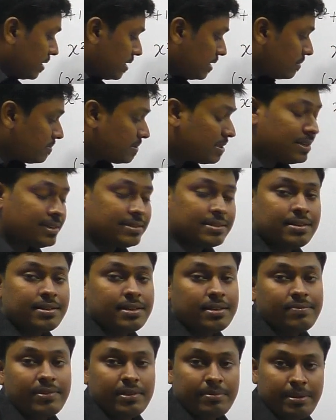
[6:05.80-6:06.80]
the terms, the
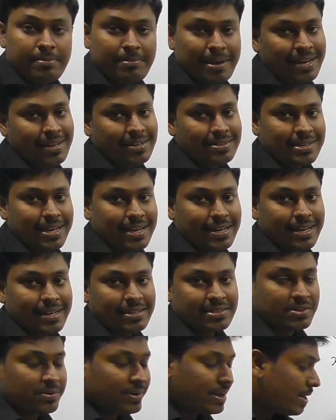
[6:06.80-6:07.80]
resultant will be minus
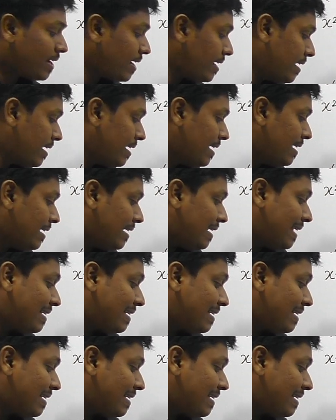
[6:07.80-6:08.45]
8x square, right?